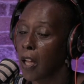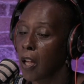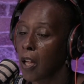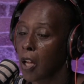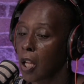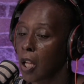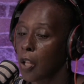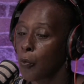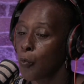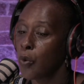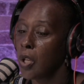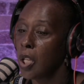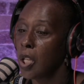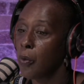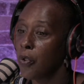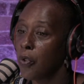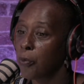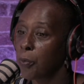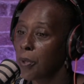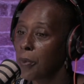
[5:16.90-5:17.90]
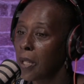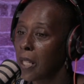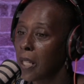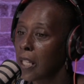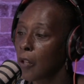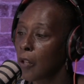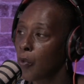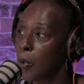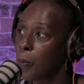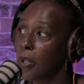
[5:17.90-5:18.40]
we was like a
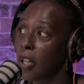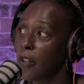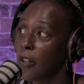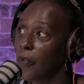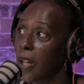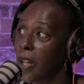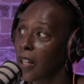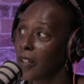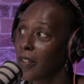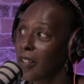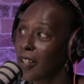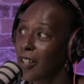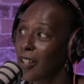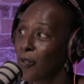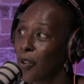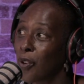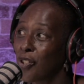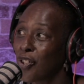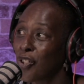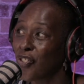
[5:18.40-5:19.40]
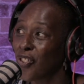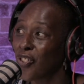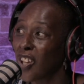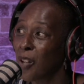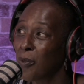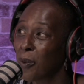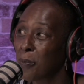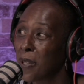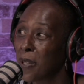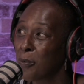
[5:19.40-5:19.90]
ripple effect. What you share with
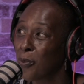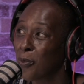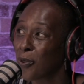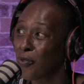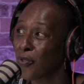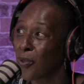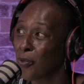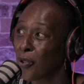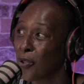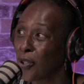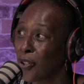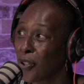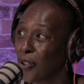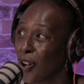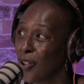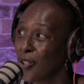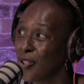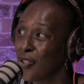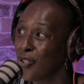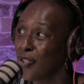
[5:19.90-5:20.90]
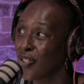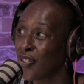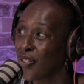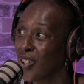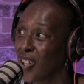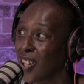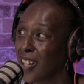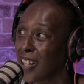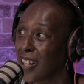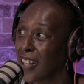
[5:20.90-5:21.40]
people, for more the knowledge you
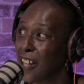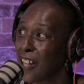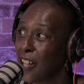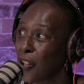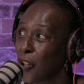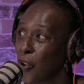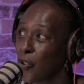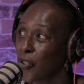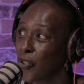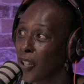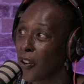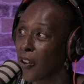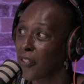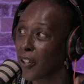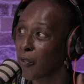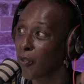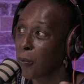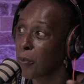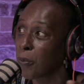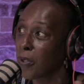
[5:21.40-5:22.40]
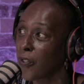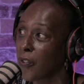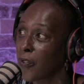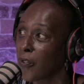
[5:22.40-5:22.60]
share, goes out as a ripple effect.